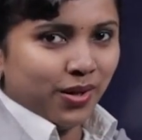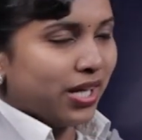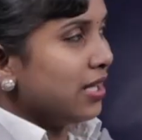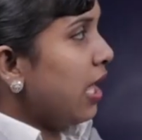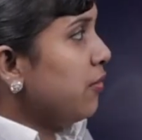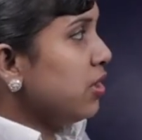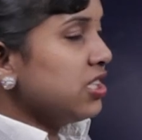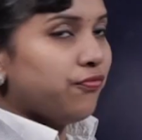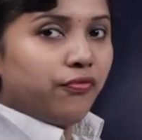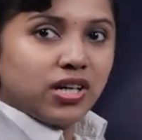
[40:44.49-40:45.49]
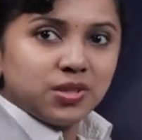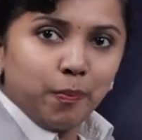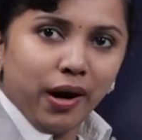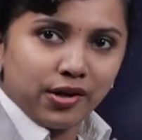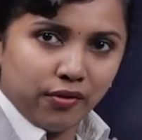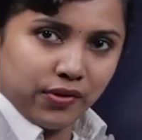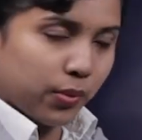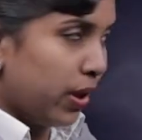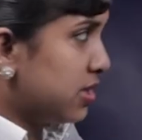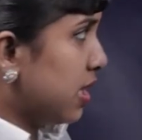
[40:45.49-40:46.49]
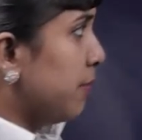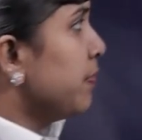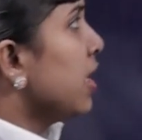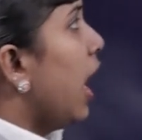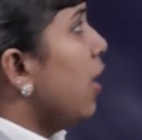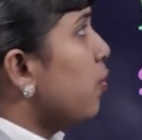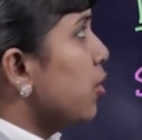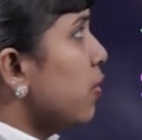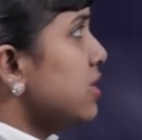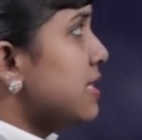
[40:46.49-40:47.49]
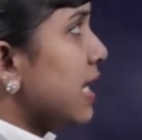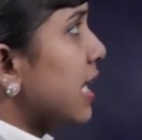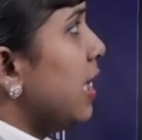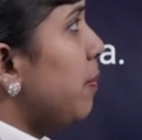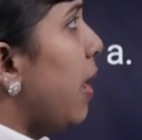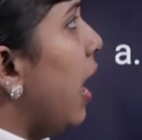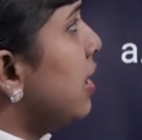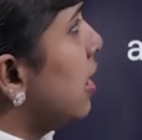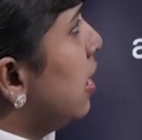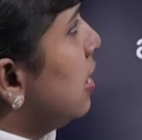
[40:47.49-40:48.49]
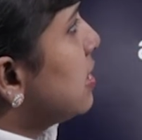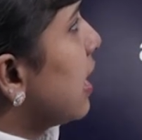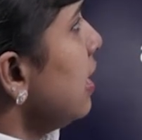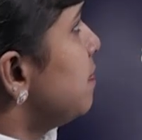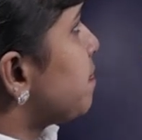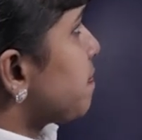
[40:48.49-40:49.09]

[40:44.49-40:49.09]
Okay, that was the first part of the question. And what was the second part? See,